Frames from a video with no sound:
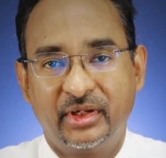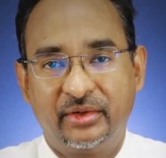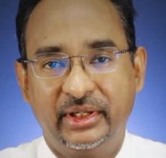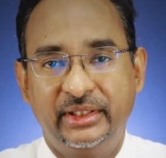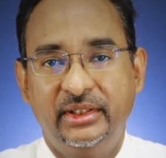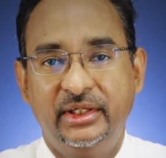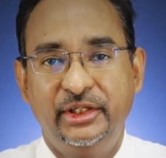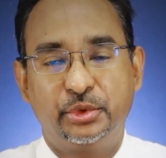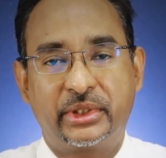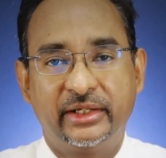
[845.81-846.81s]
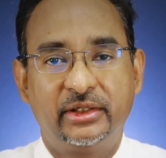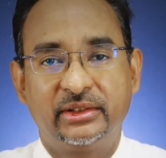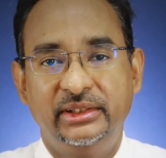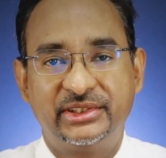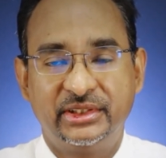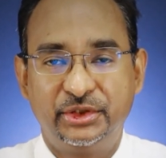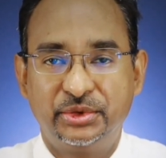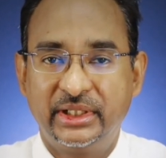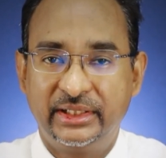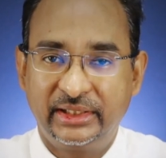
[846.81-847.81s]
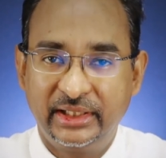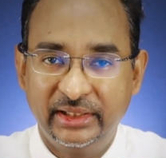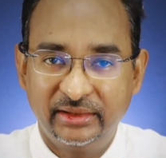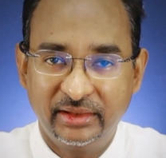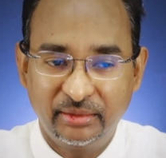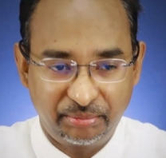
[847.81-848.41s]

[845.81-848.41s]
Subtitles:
All right, you cannot listen to that again.